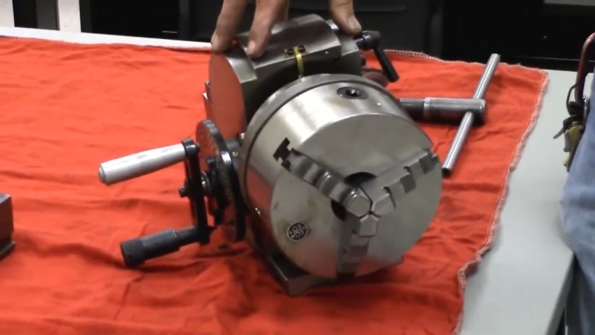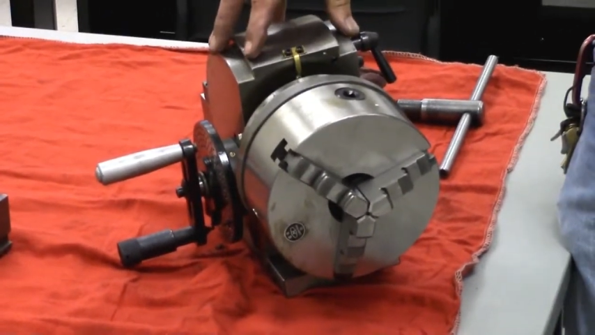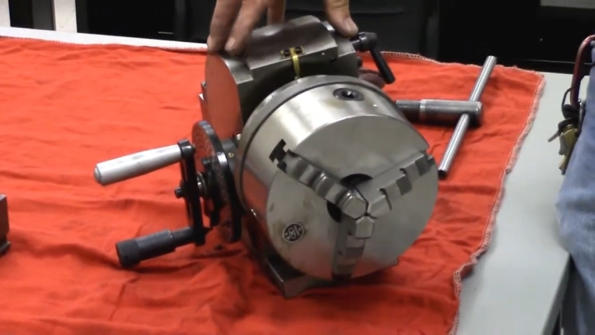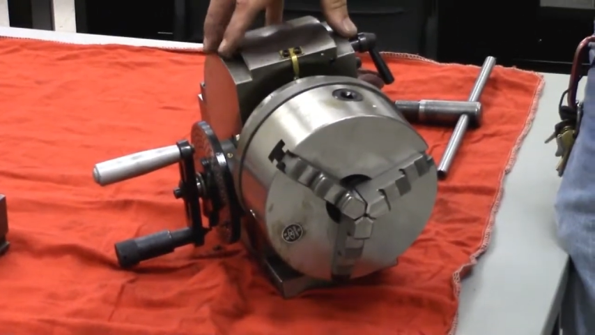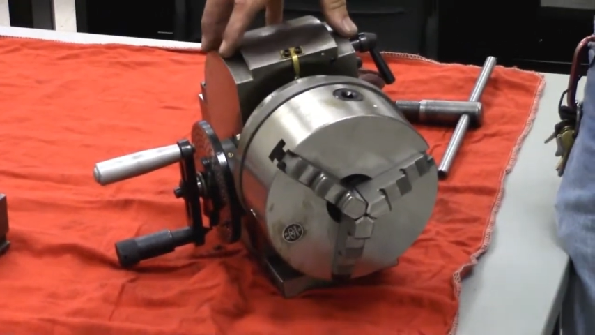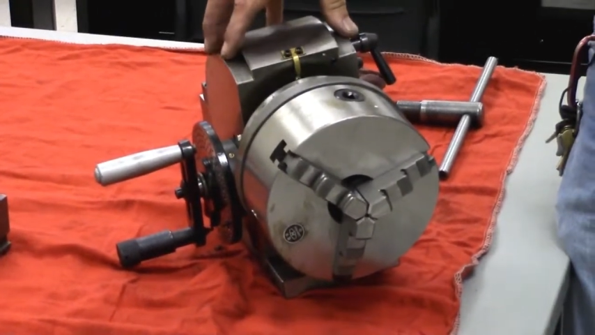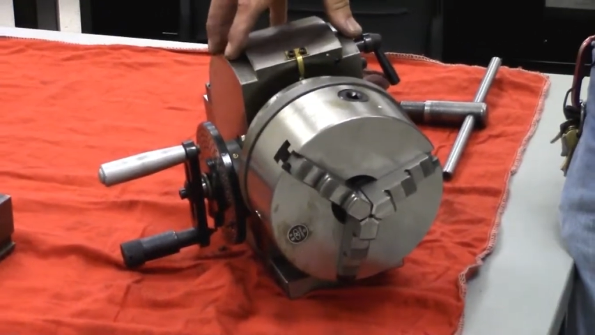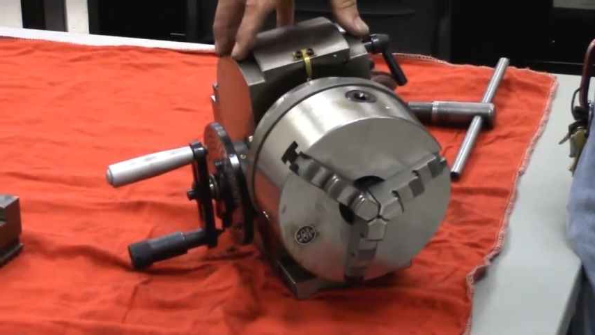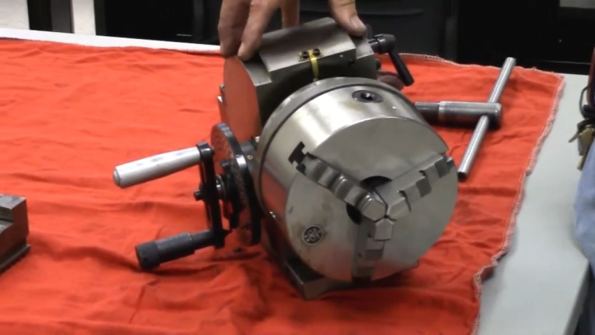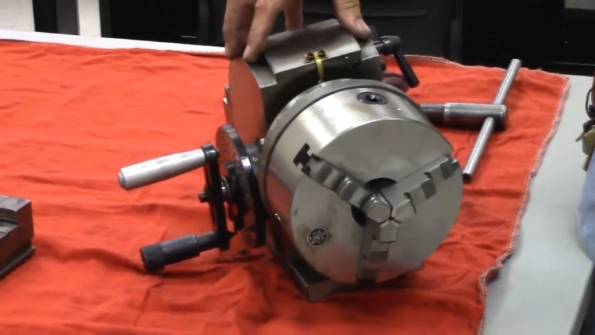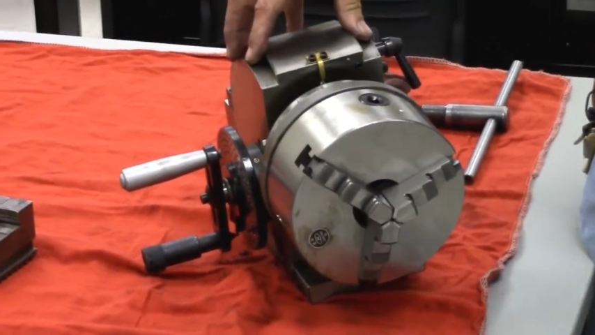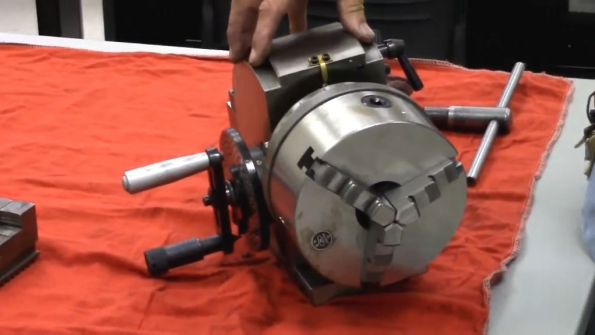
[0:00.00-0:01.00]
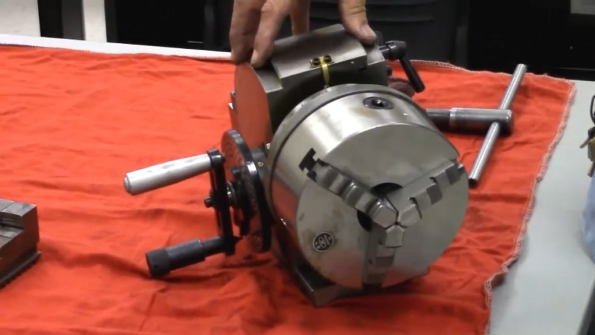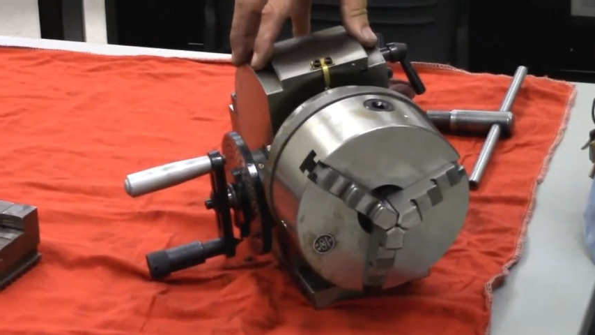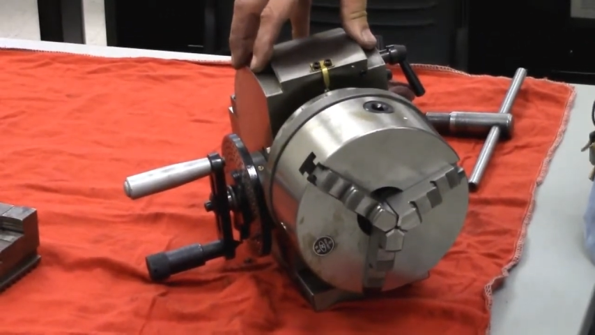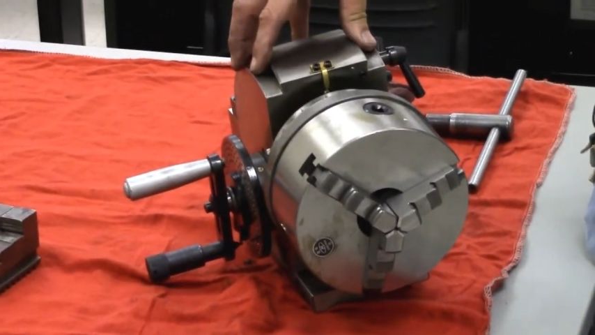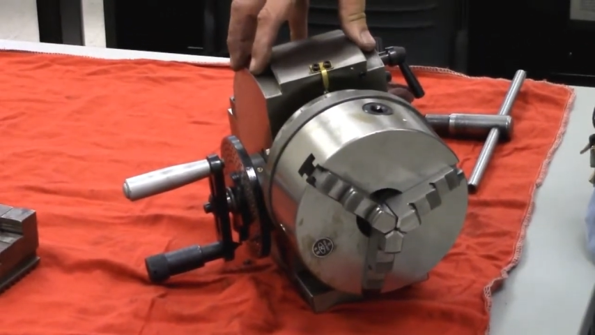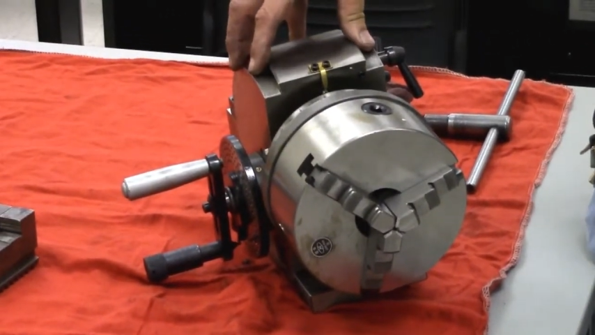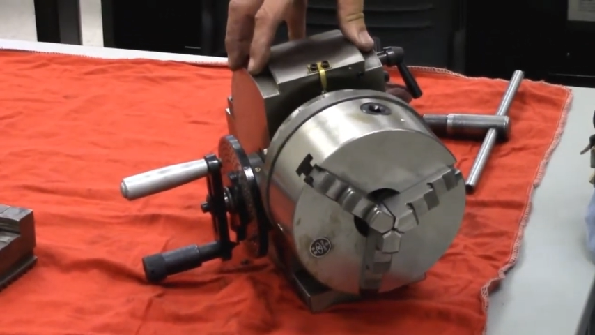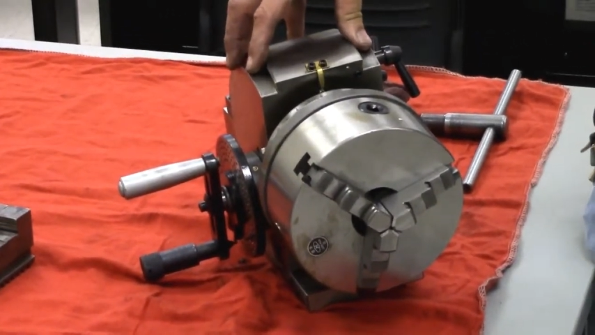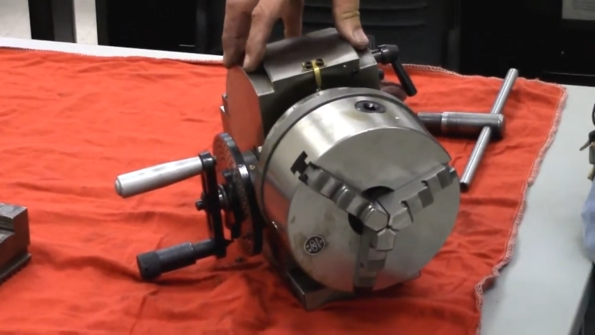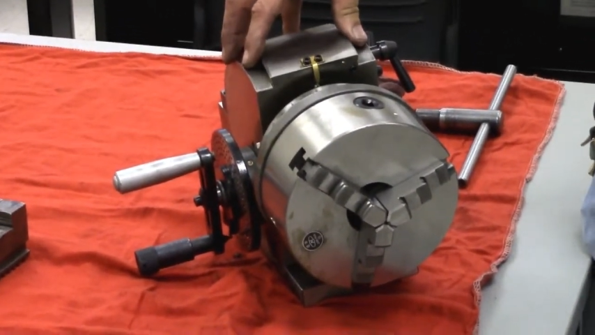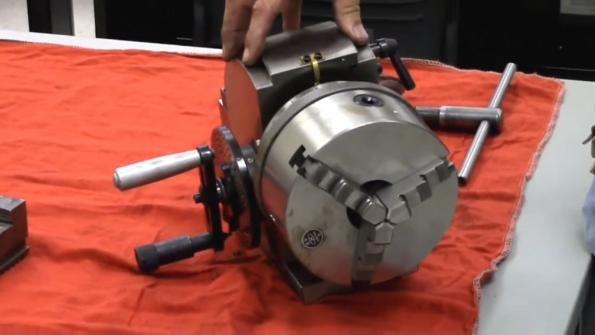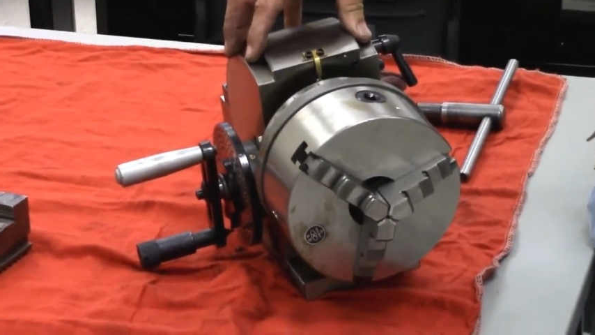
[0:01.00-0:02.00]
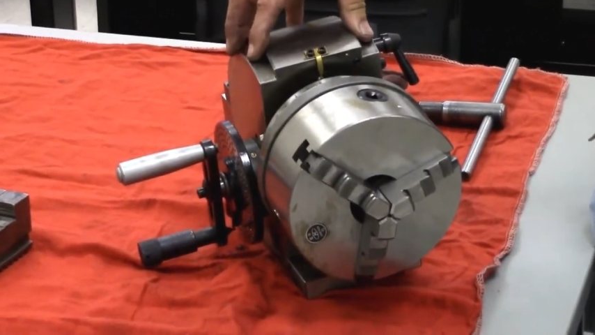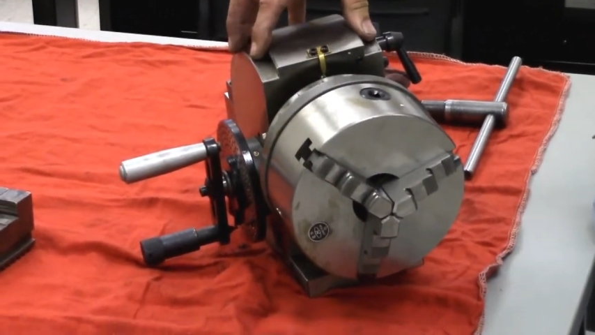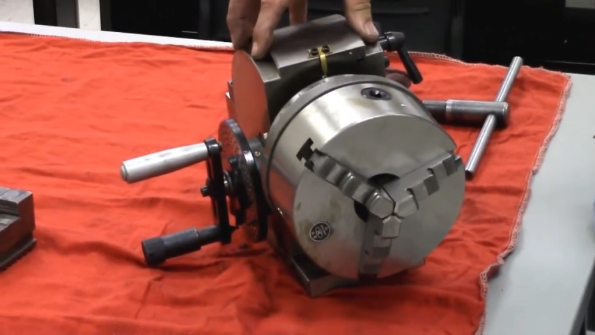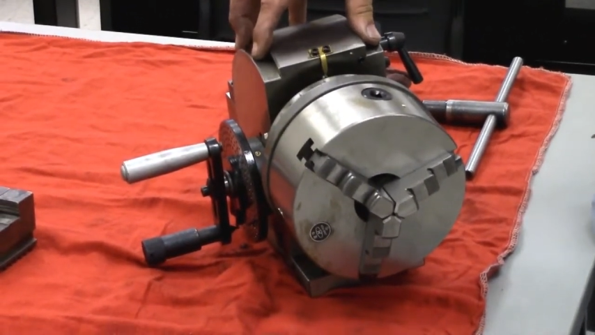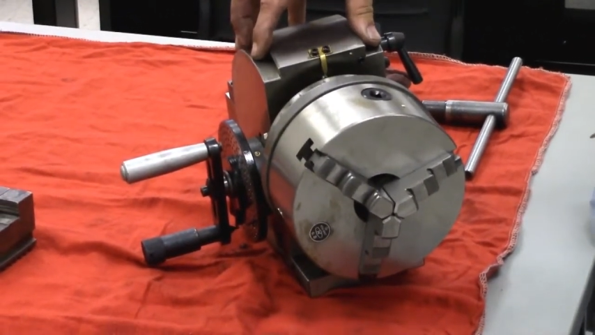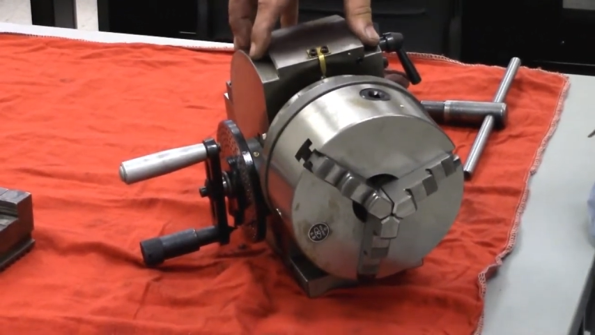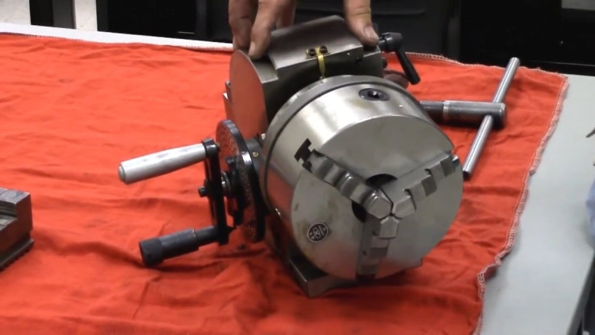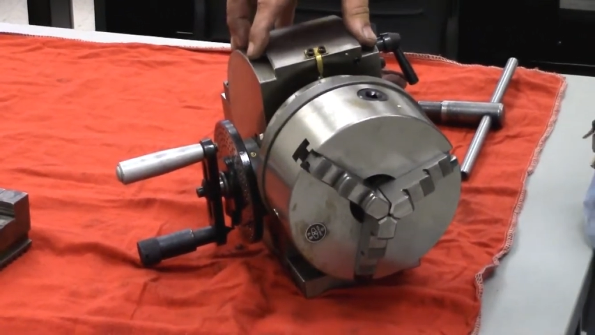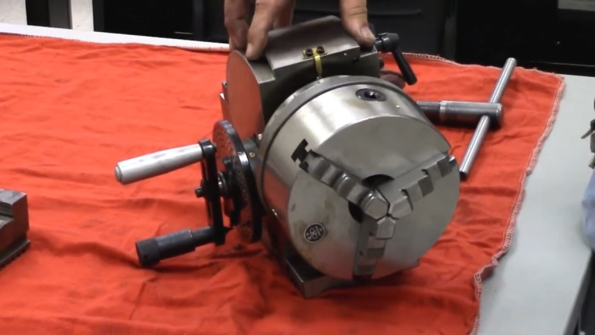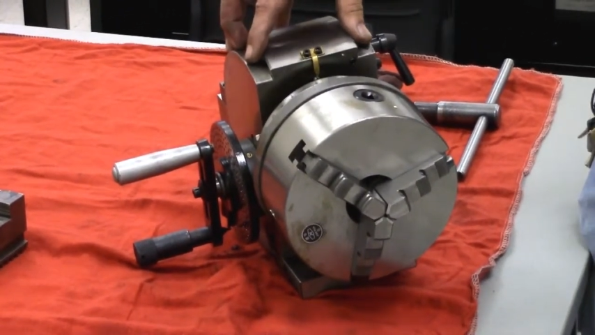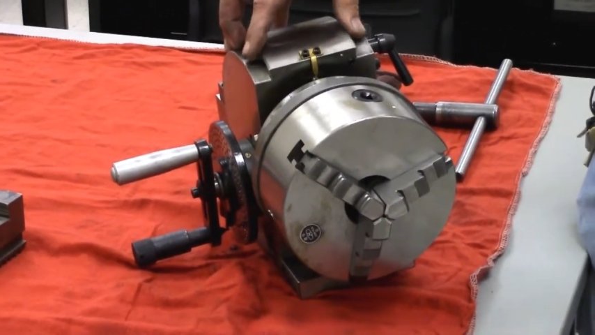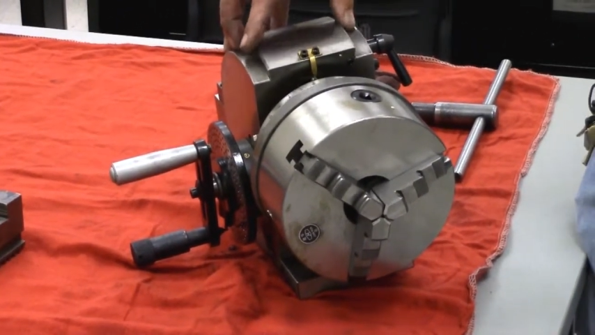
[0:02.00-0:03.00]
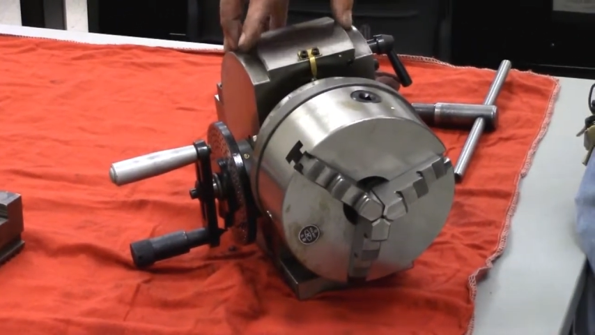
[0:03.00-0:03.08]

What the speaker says: Nobody's mouth can be seen.